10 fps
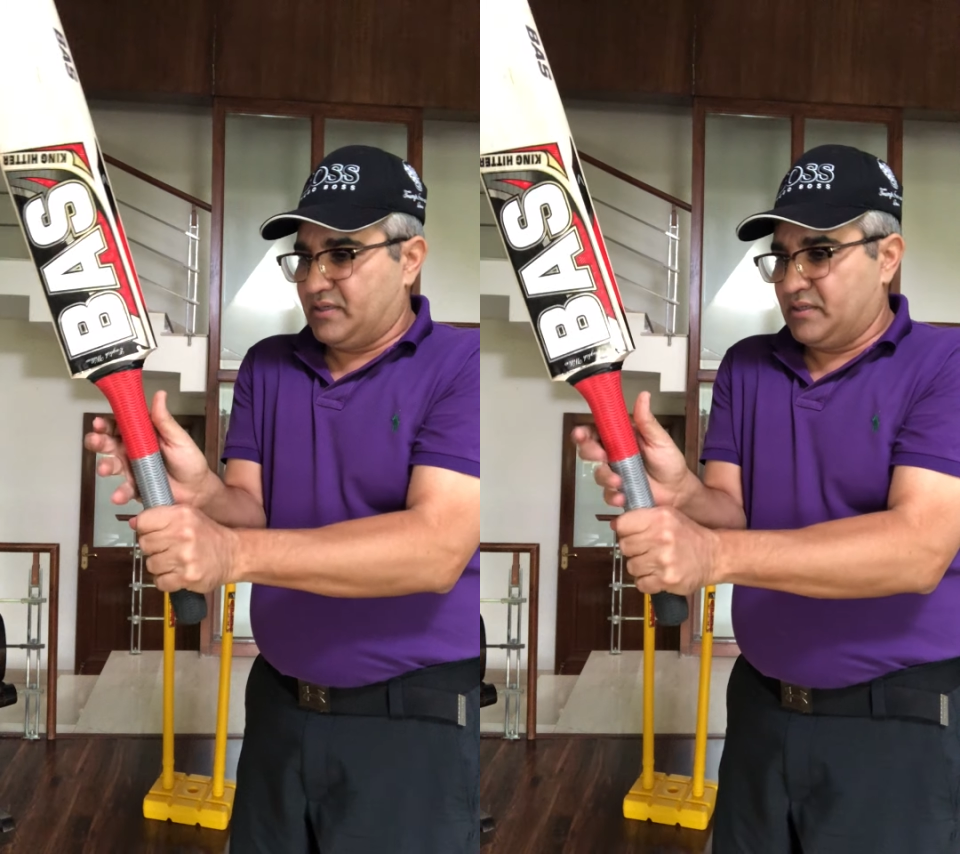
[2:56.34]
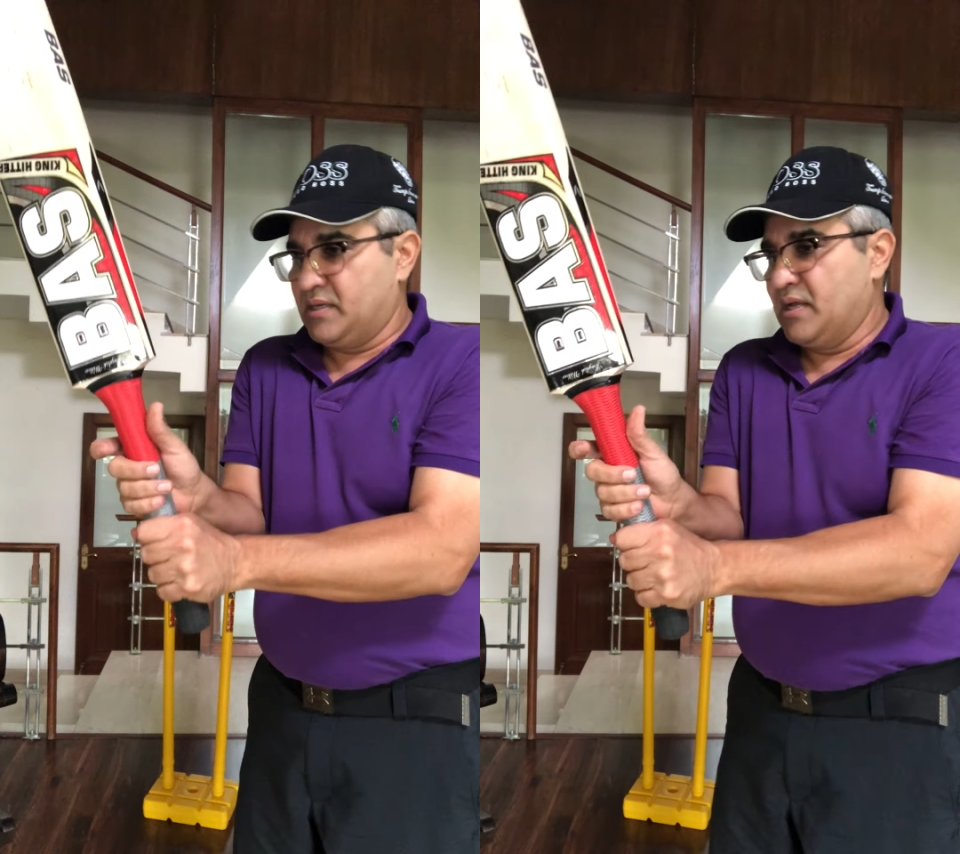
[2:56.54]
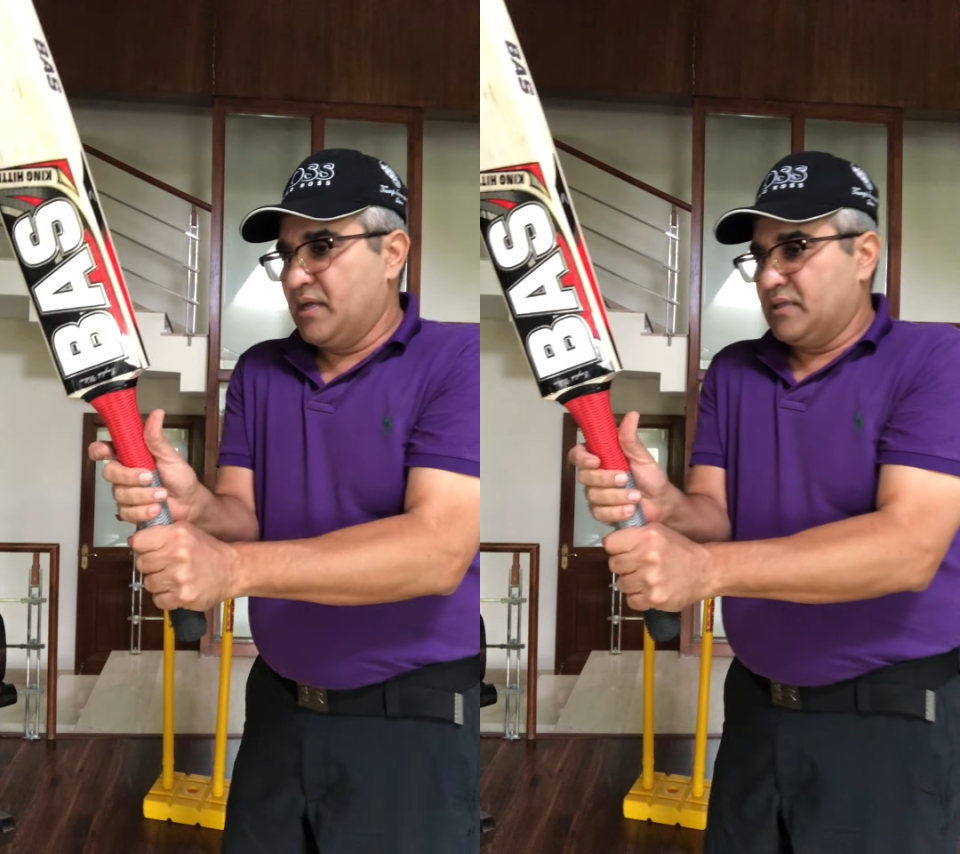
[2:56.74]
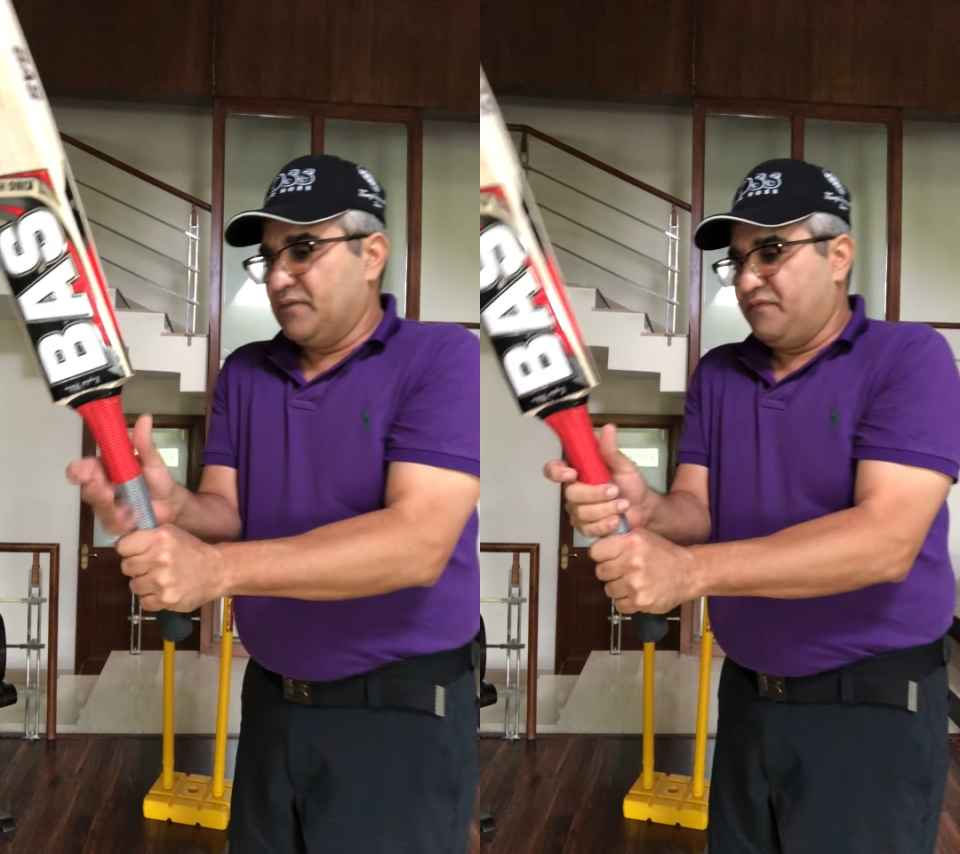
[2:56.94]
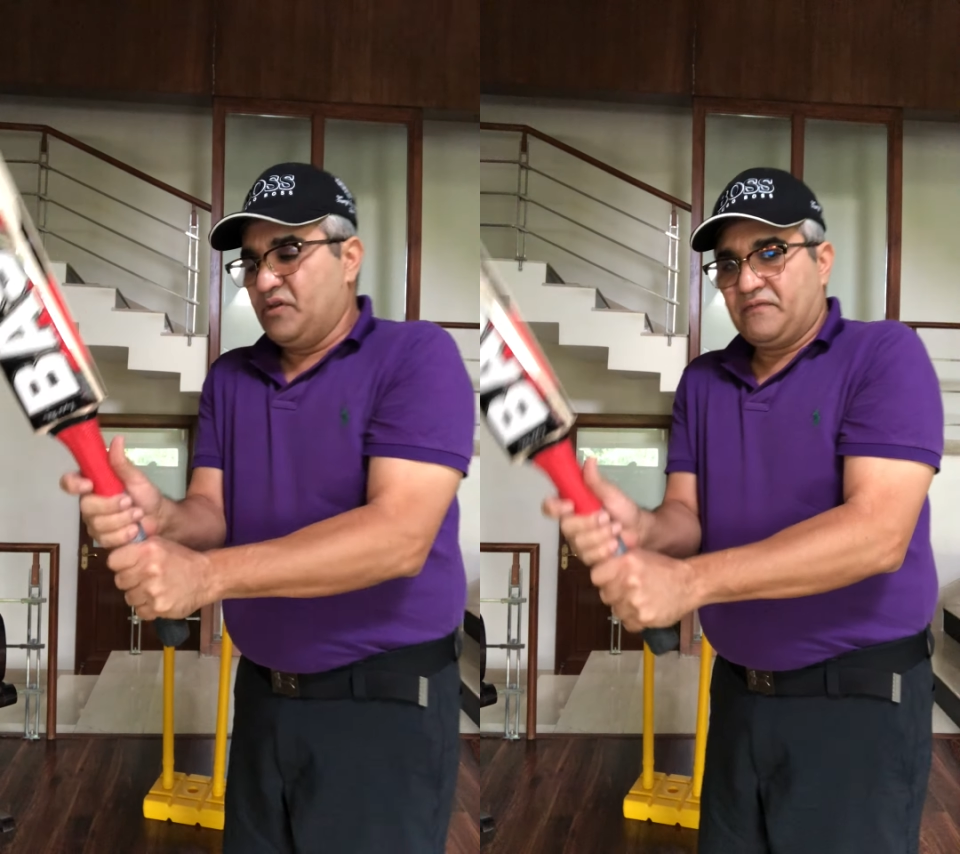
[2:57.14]
the, the
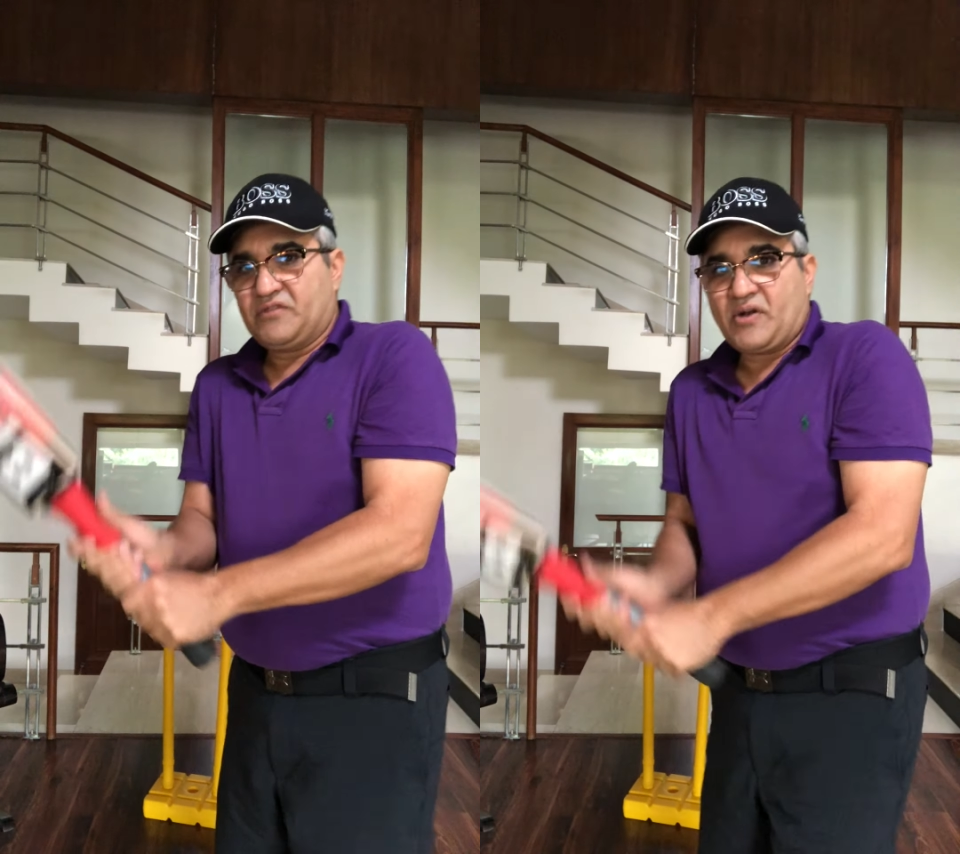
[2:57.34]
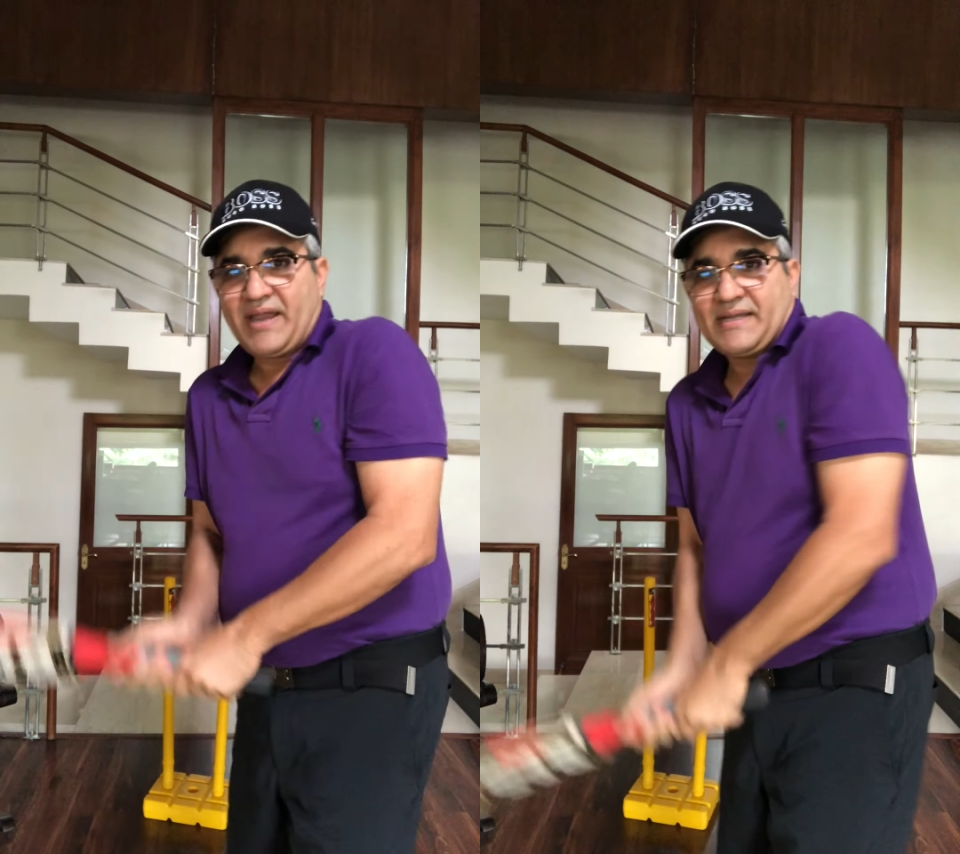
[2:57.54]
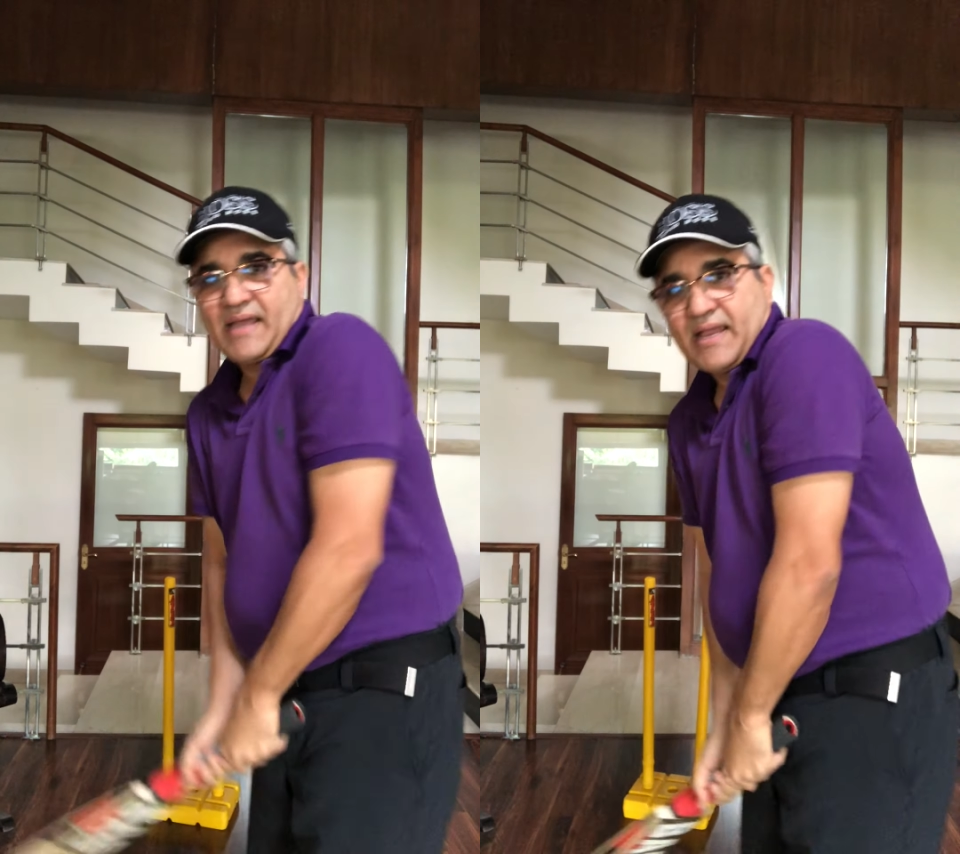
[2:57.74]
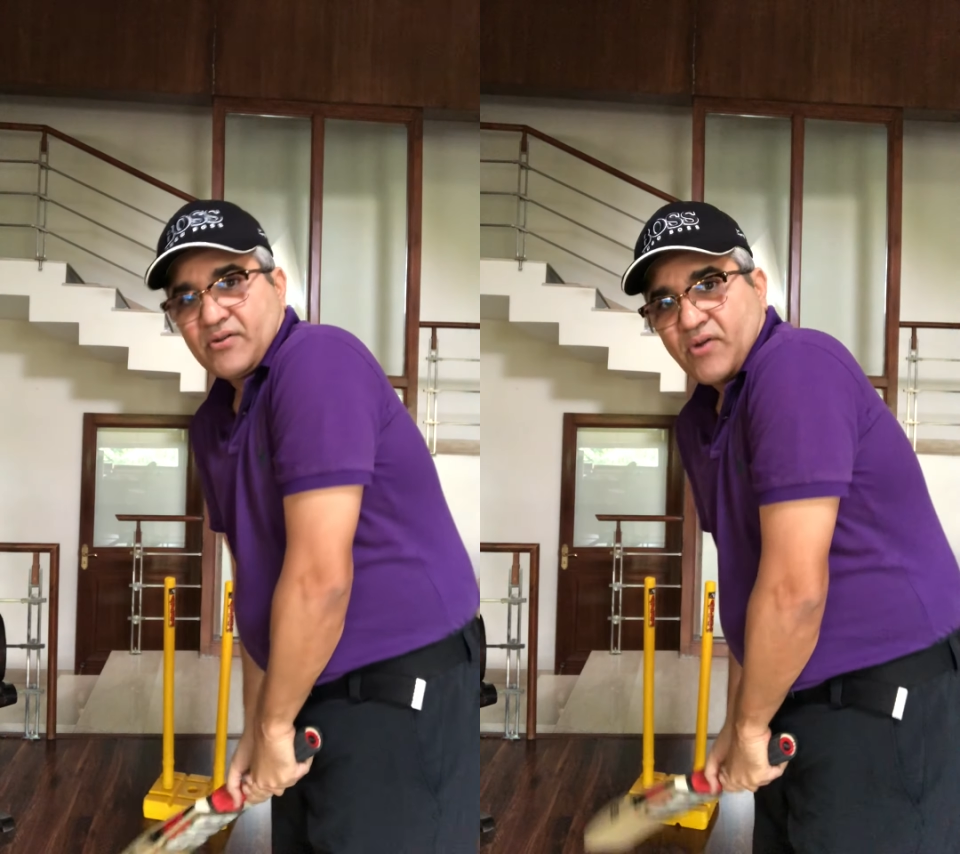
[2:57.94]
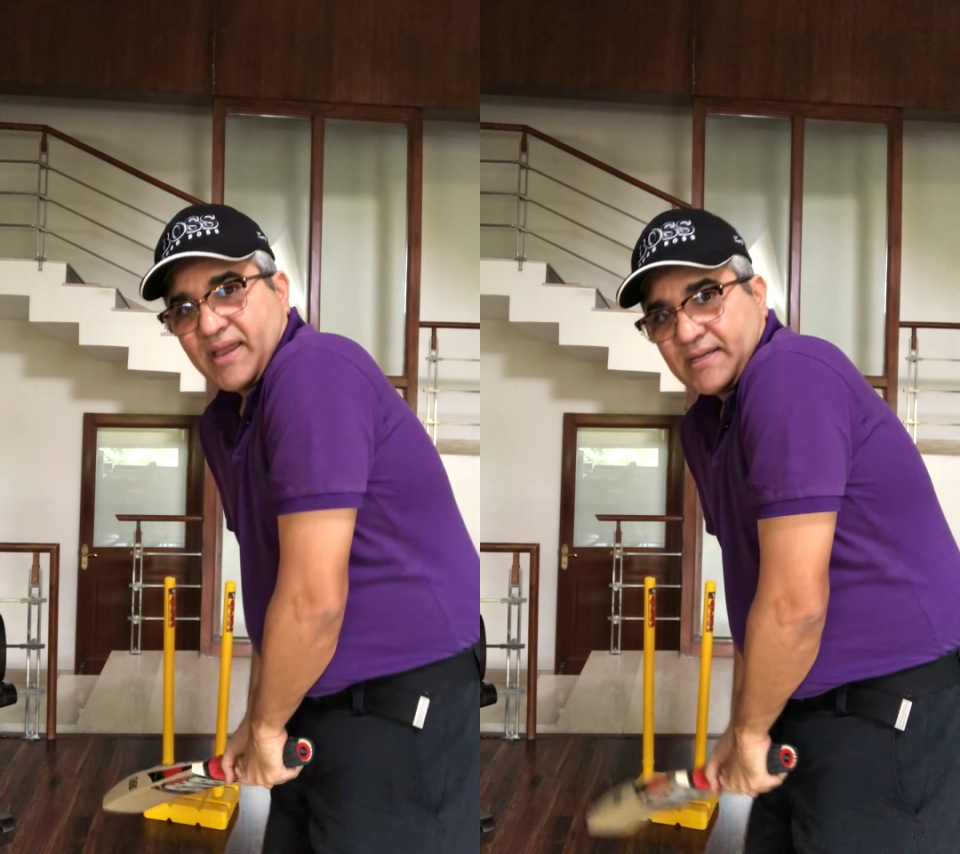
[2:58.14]
view of the right
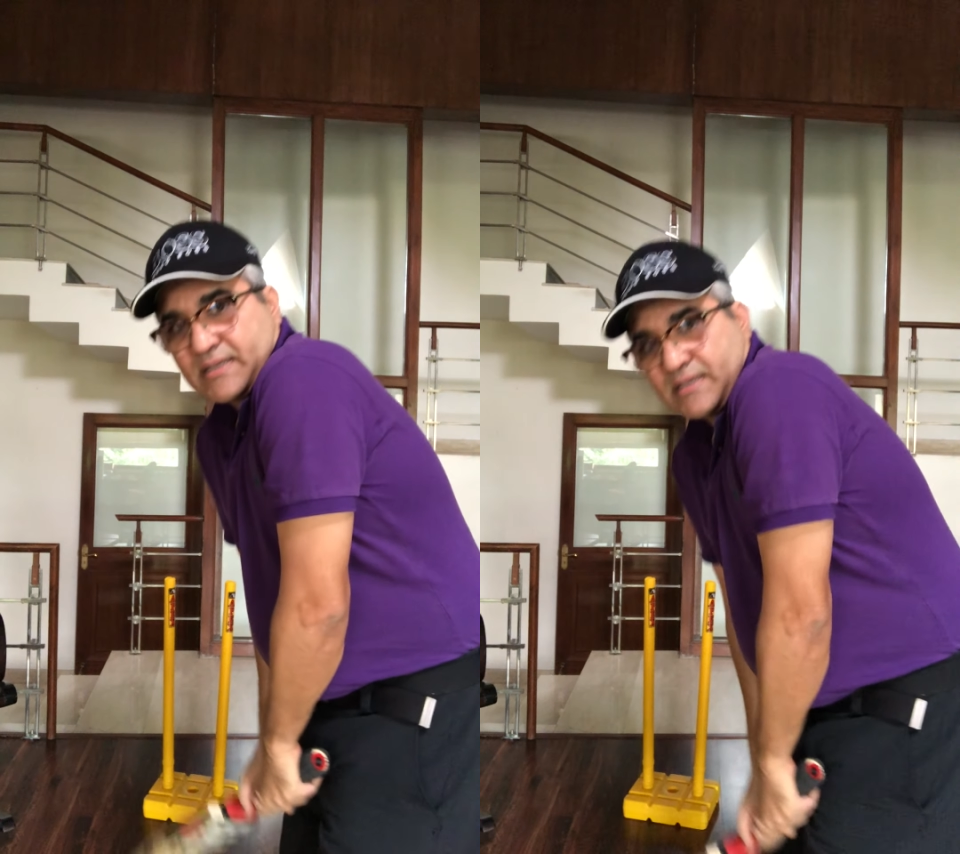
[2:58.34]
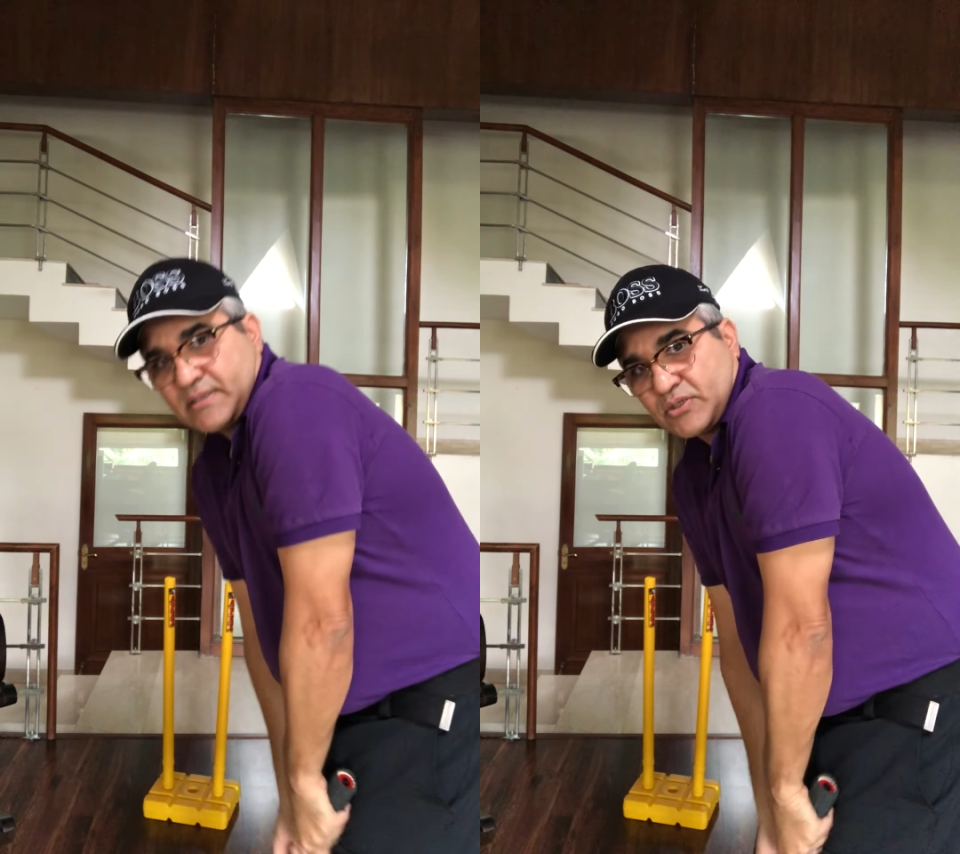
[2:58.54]
hand, right?